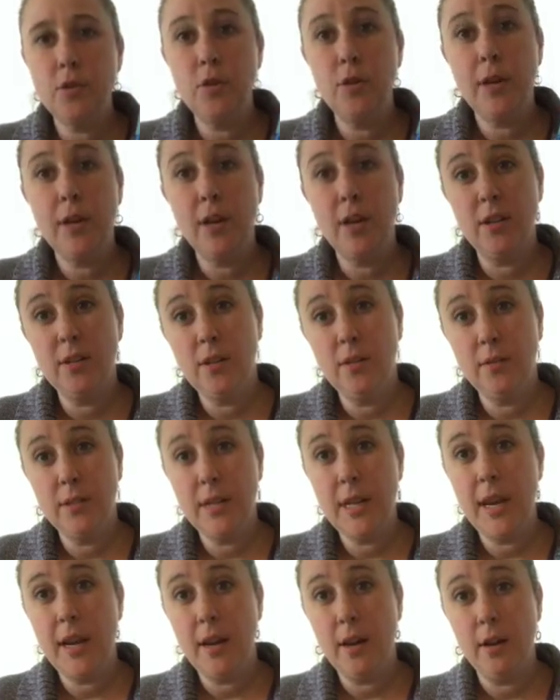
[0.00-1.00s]
You can also
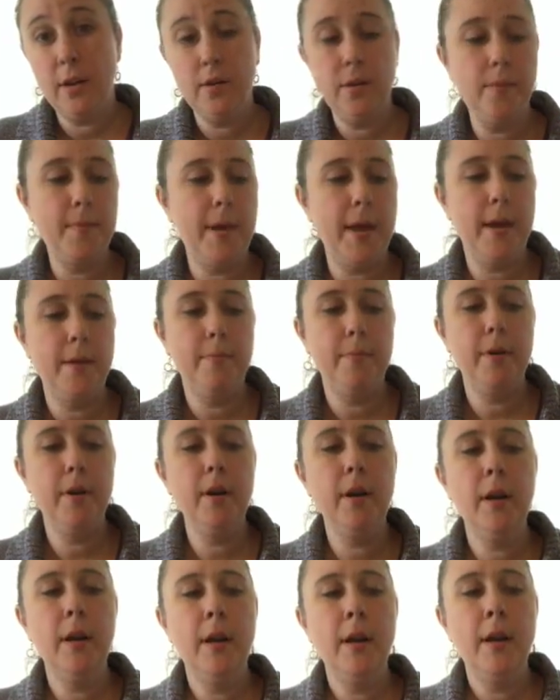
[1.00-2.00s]
tear the paper.